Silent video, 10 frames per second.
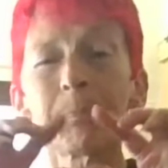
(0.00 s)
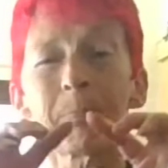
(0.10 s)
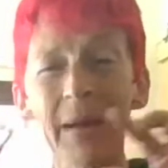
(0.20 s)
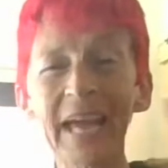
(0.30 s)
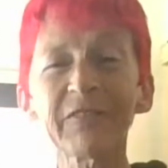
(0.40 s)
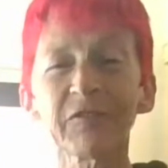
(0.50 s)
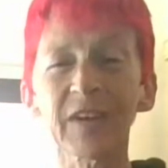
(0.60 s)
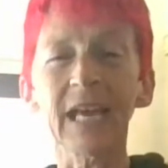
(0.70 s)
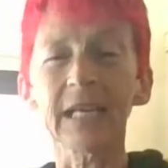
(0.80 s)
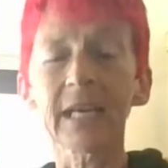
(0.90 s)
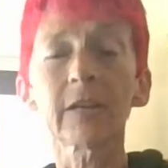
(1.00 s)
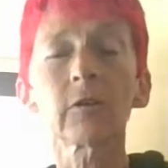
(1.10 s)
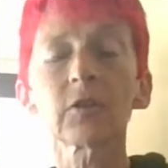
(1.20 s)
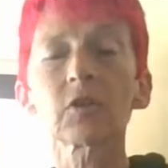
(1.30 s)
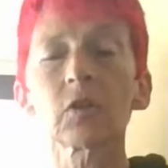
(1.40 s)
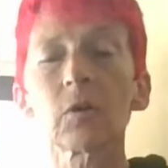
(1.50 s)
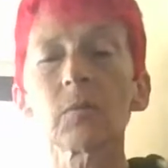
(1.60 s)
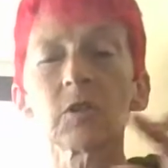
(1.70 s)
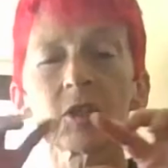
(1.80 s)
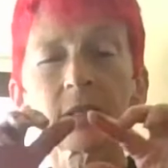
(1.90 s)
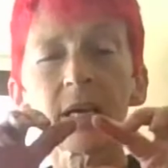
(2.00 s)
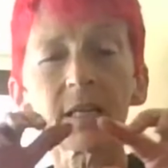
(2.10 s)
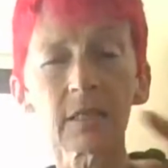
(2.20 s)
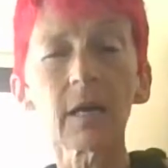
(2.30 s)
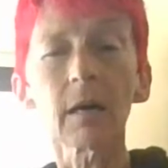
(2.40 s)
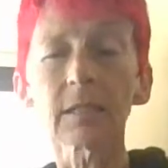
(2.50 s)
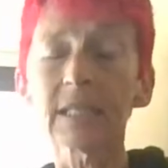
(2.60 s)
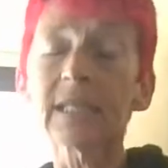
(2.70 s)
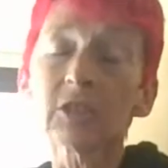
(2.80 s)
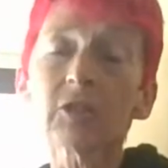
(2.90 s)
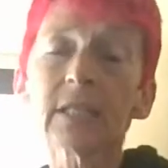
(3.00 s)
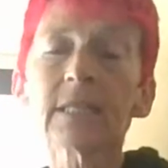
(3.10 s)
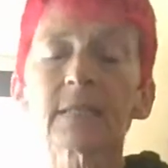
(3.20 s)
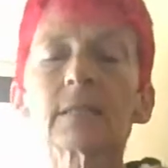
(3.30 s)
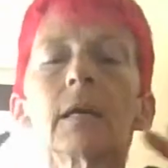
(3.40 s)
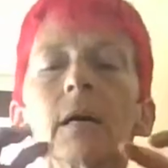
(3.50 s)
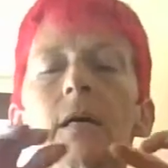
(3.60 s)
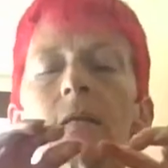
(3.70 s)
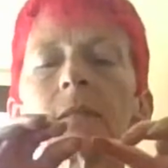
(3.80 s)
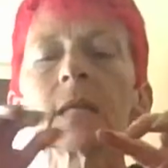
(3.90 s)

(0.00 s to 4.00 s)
bad fat layer on the top, which is like lard. It literally is lard.